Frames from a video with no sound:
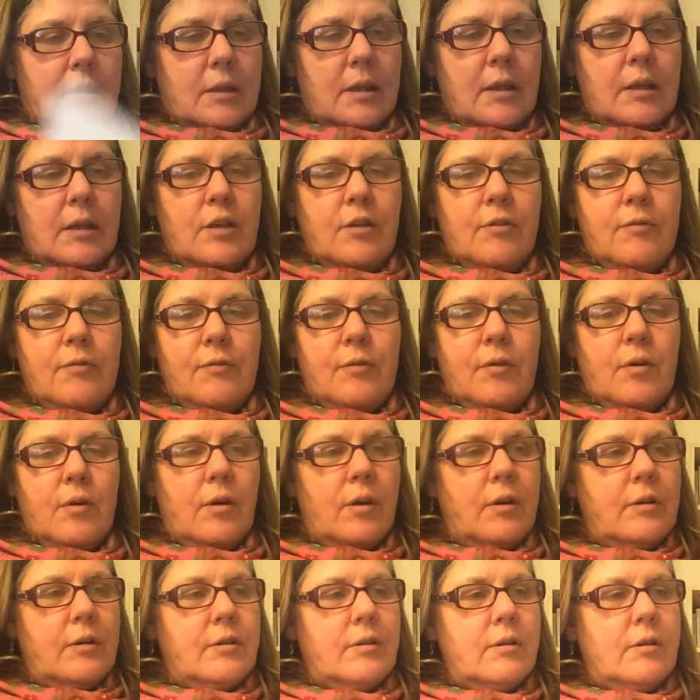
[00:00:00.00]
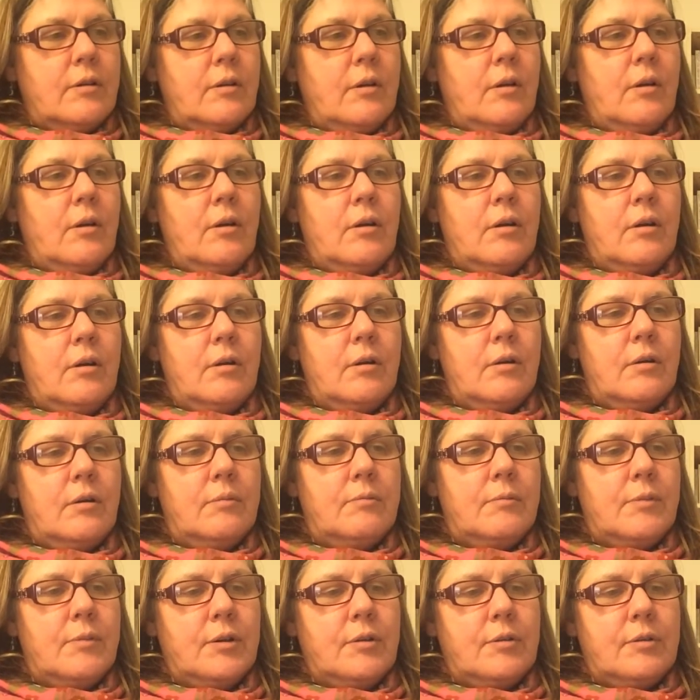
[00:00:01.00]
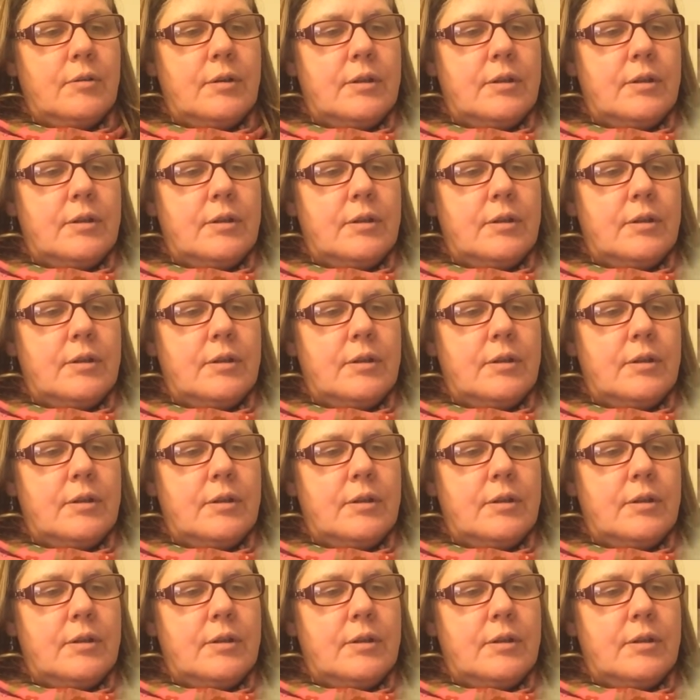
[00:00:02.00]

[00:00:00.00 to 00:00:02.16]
Then you've got, oh my